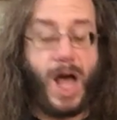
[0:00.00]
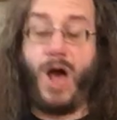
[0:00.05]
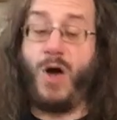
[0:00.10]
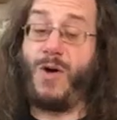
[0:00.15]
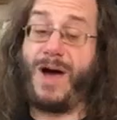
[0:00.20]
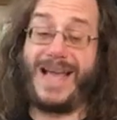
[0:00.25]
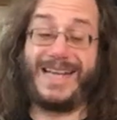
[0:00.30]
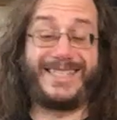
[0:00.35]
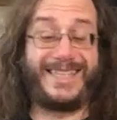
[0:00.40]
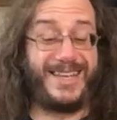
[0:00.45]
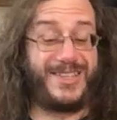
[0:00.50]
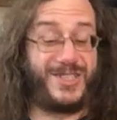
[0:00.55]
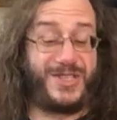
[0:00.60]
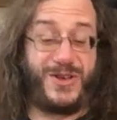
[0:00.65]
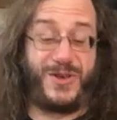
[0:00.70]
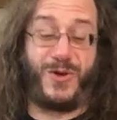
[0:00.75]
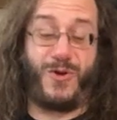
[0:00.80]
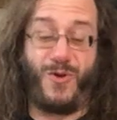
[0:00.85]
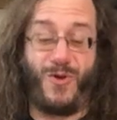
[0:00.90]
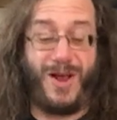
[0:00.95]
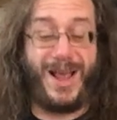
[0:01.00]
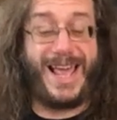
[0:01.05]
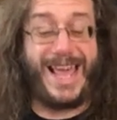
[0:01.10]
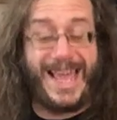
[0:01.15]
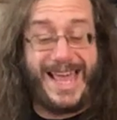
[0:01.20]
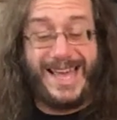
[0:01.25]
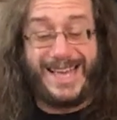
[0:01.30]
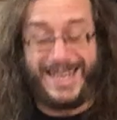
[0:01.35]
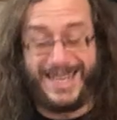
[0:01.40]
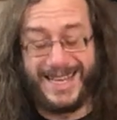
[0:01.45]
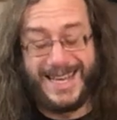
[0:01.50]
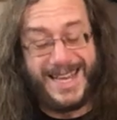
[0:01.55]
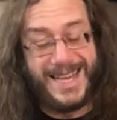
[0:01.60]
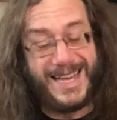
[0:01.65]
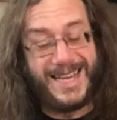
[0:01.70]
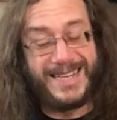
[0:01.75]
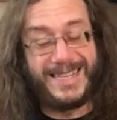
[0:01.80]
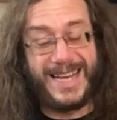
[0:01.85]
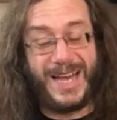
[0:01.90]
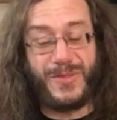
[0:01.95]
Oh, I disagree,
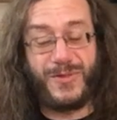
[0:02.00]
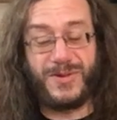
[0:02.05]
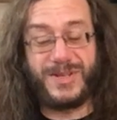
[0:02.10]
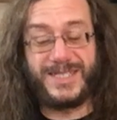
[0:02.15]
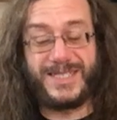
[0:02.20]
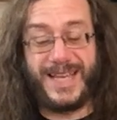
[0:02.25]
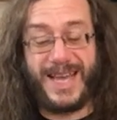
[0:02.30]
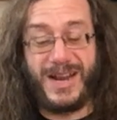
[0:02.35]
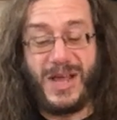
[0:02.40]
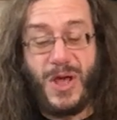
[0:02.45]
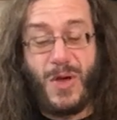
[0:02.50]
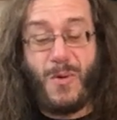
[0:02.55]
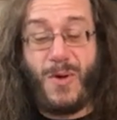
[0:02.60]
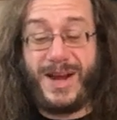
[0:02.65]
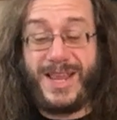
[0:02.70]
Danthres said.